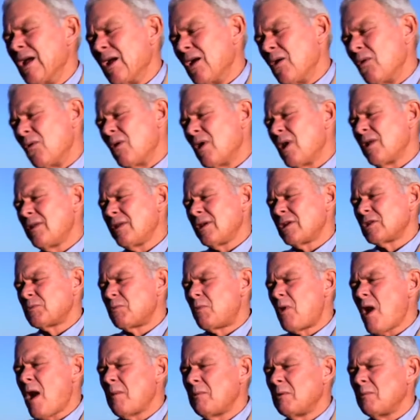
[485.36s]
Well, I think it's
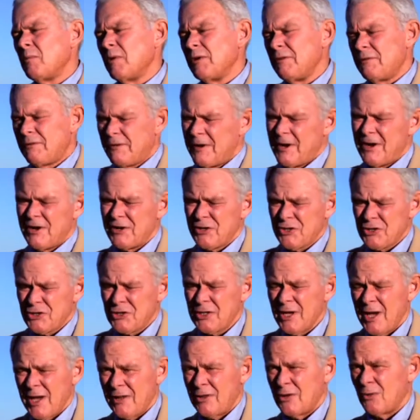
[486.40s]
probably fair to
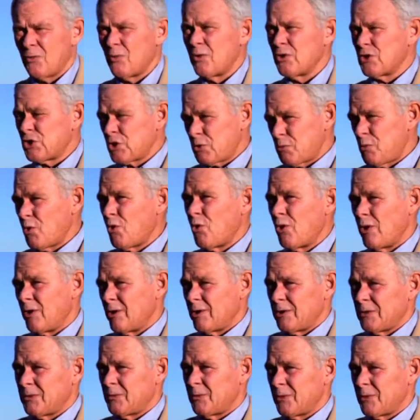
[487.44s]
say that we're spoiled